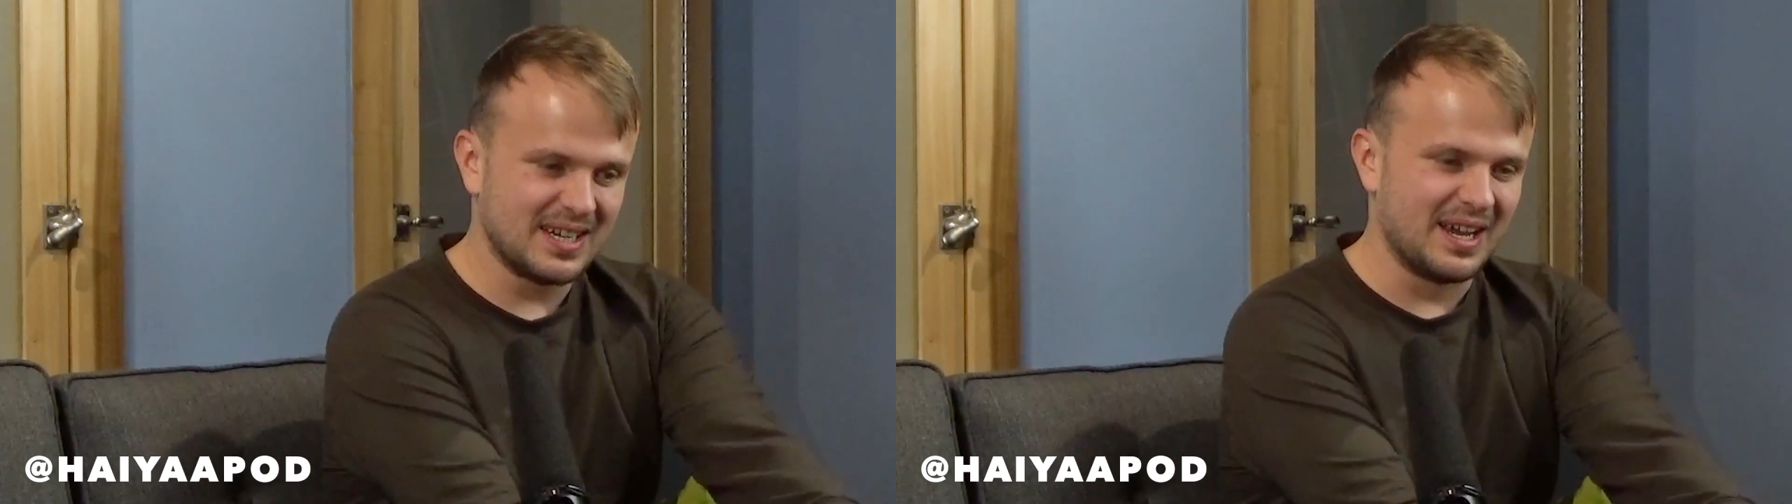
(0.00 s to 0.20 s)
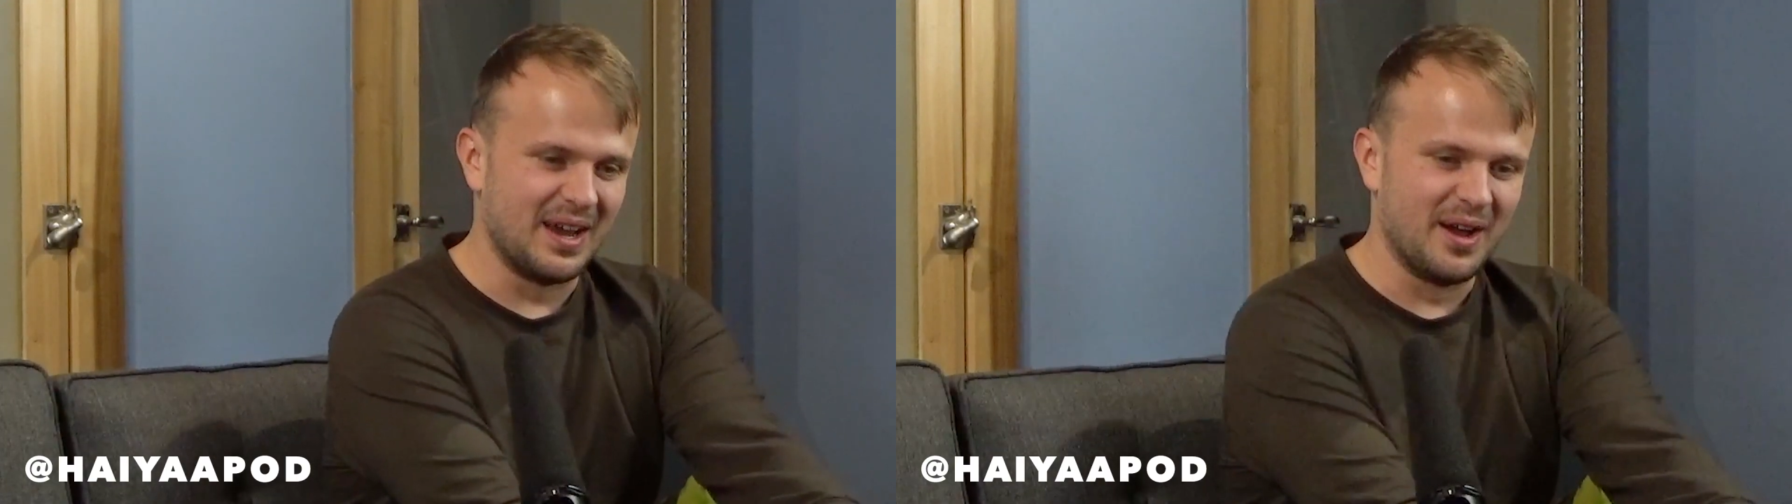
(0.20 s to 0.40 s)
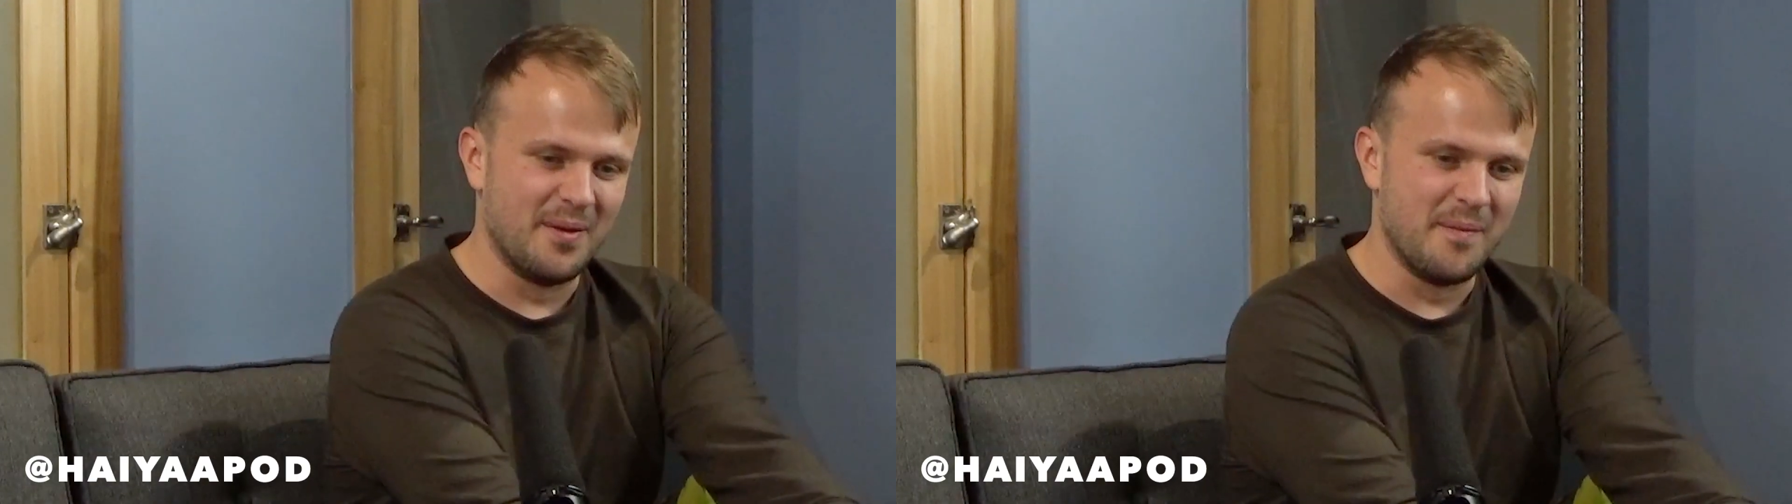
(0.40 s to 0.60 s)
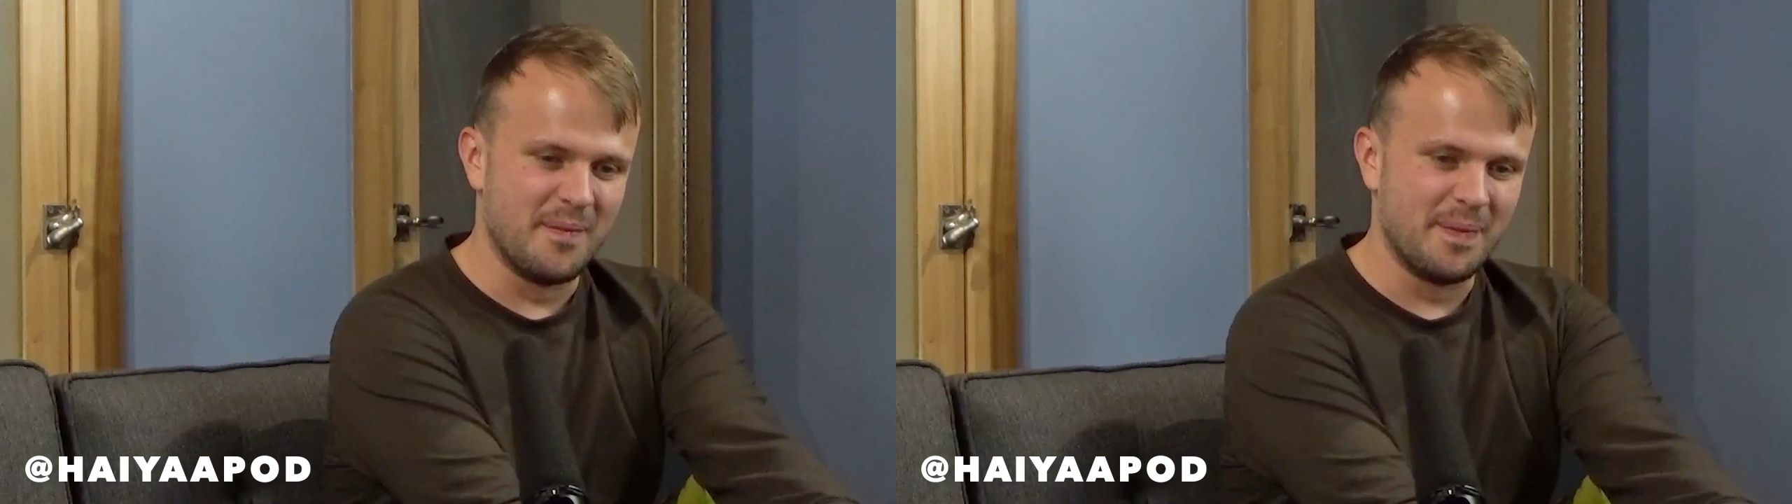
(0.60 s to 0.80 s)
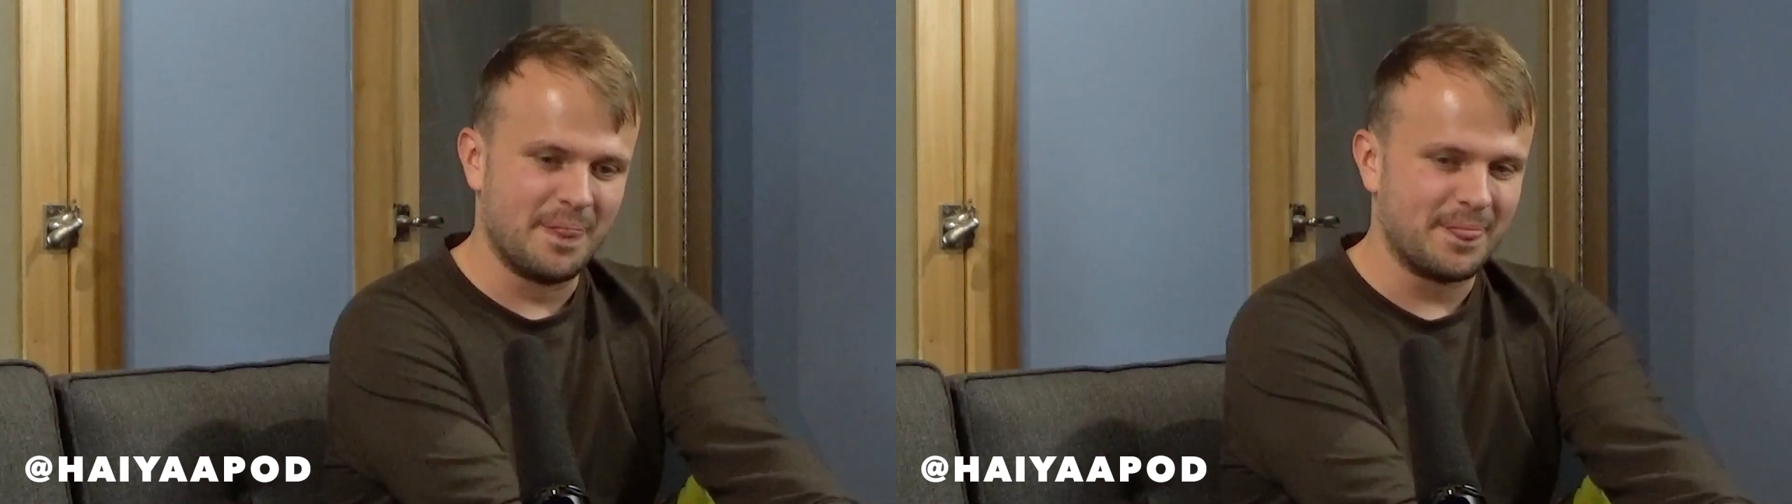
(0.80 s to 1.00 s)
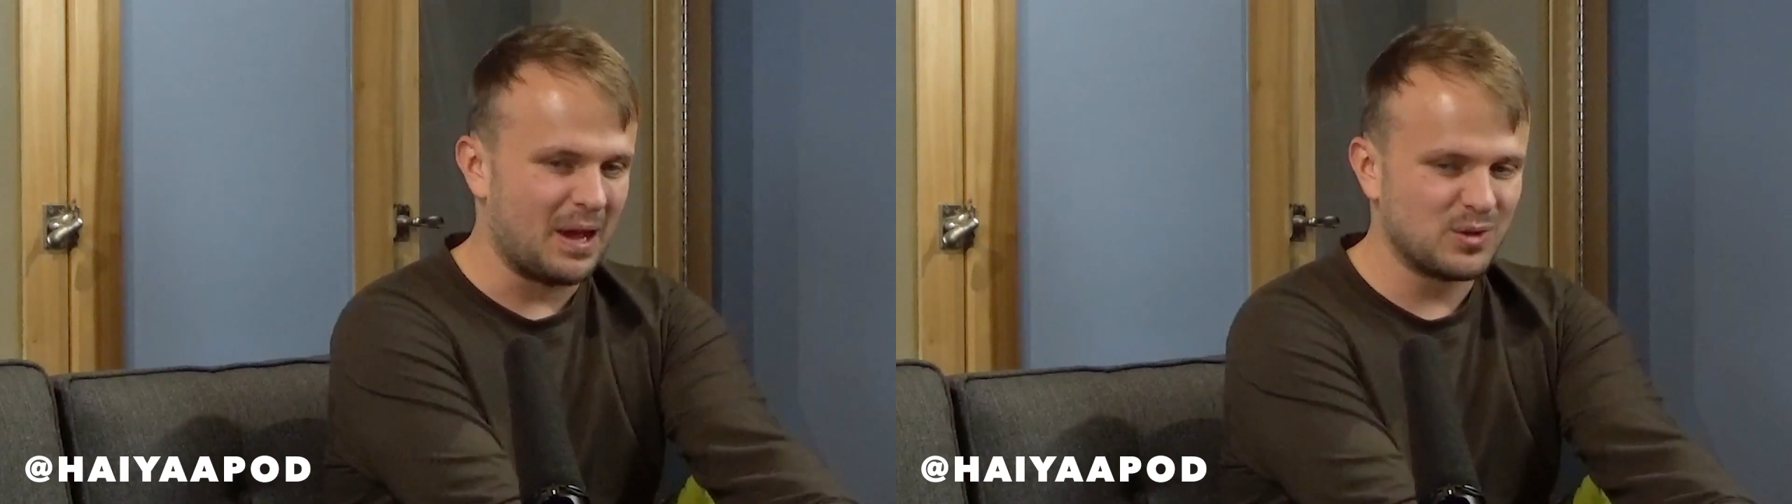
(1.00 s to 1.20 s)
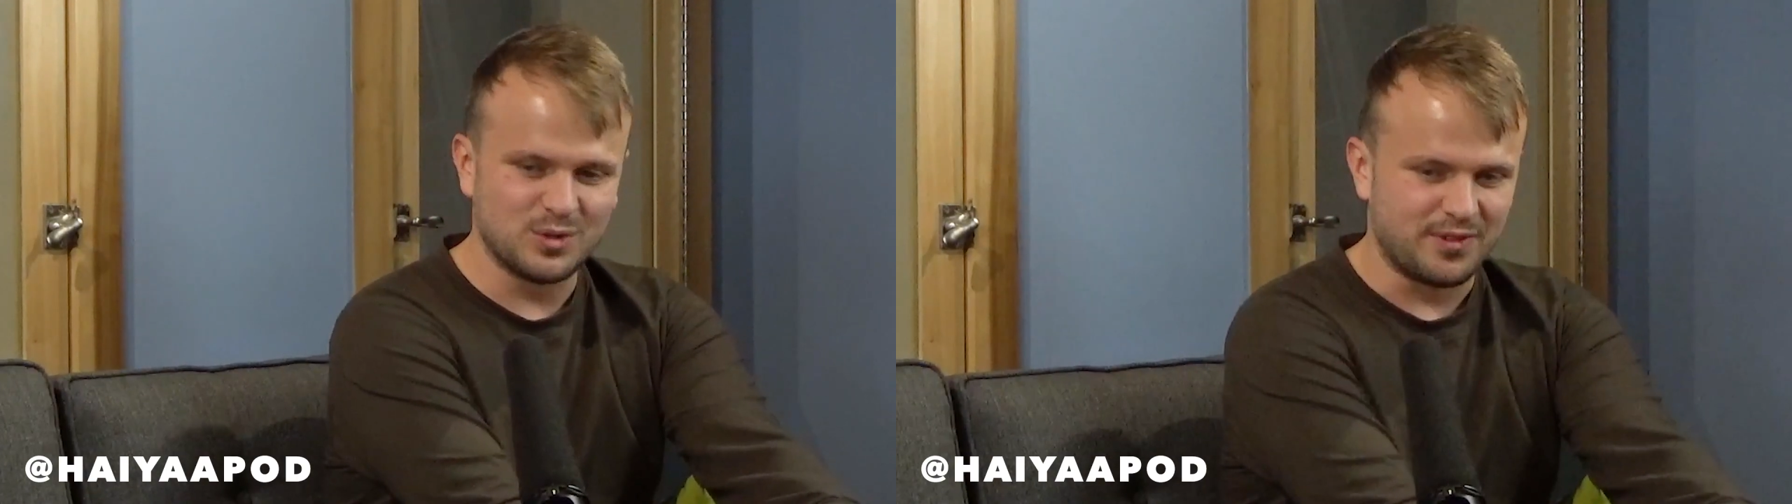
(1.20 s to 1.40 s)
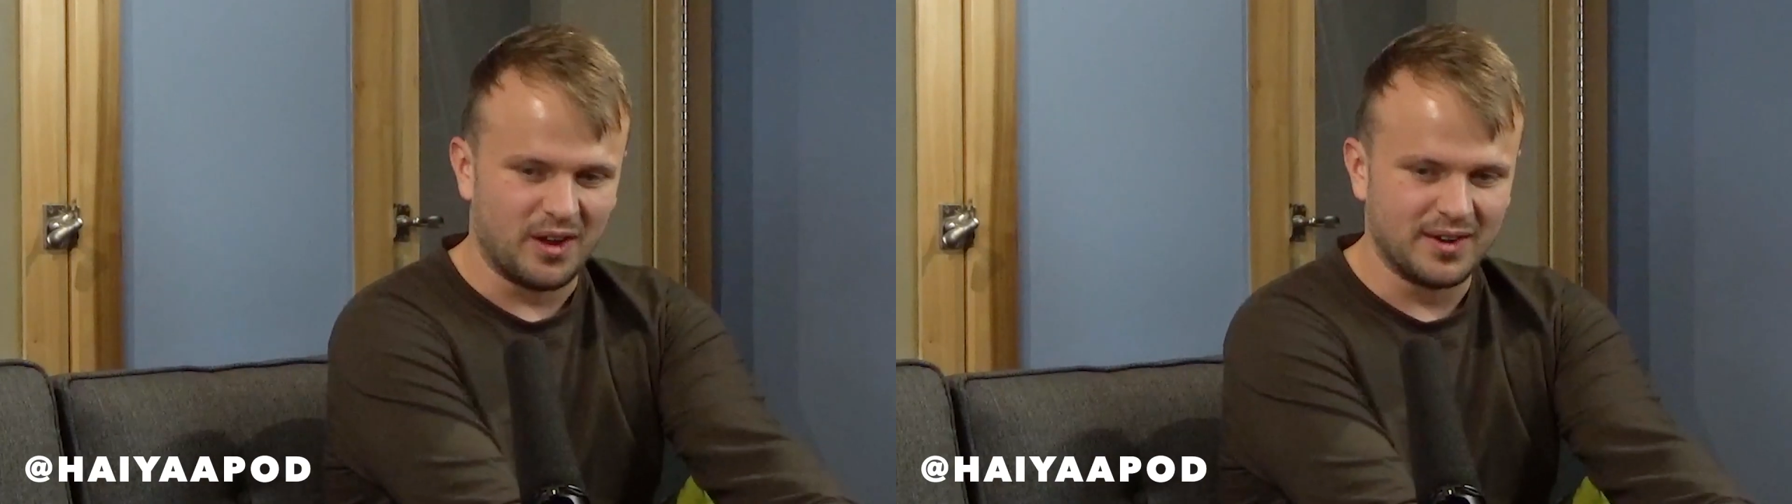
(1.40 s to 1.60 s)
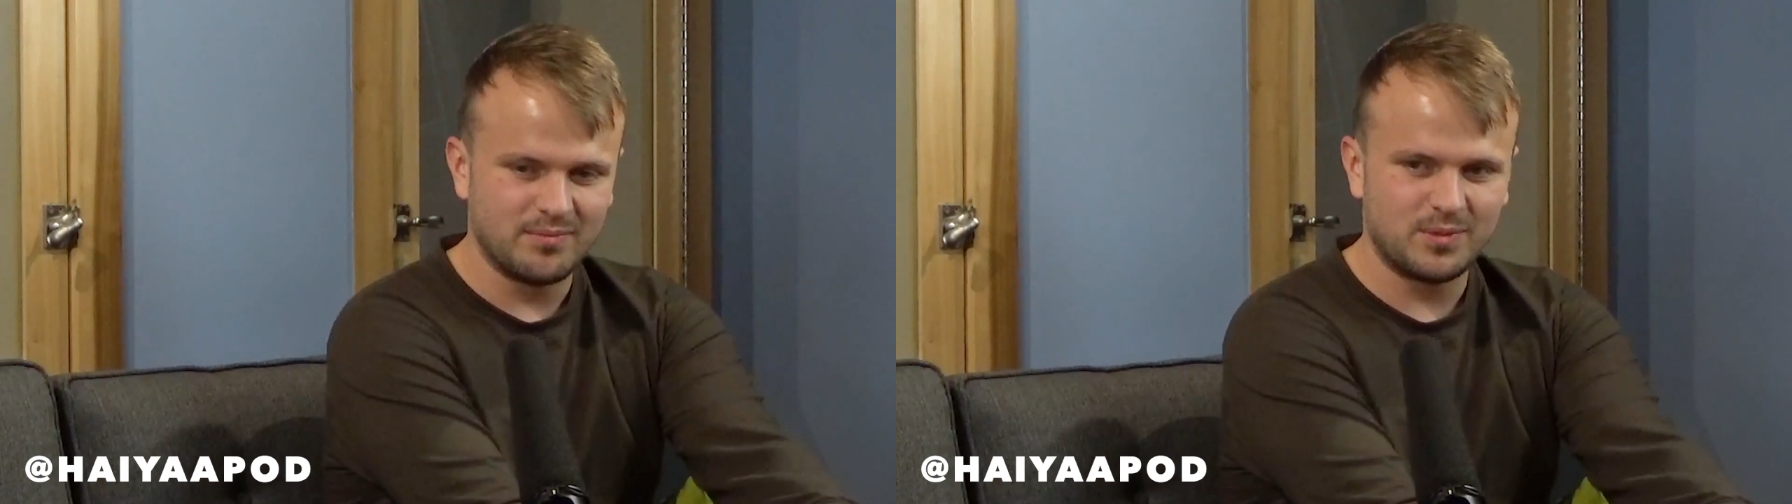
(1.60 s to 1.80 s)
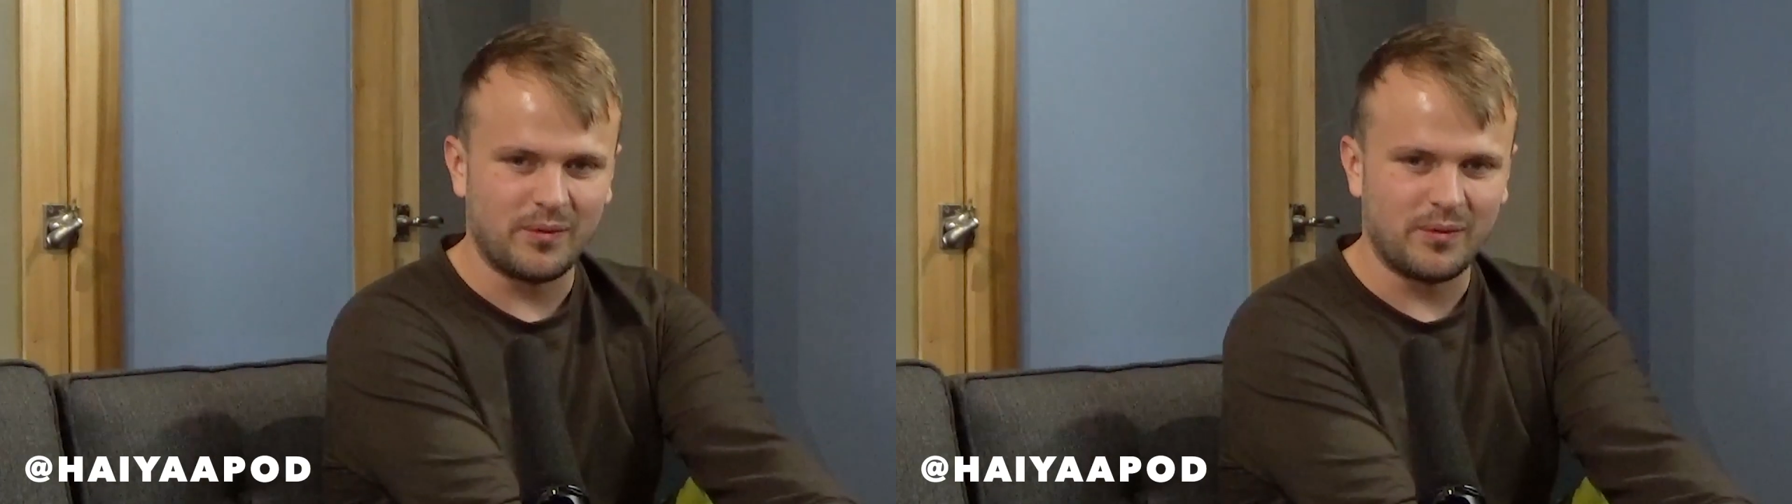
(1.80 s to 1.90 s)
Um, that was all fine.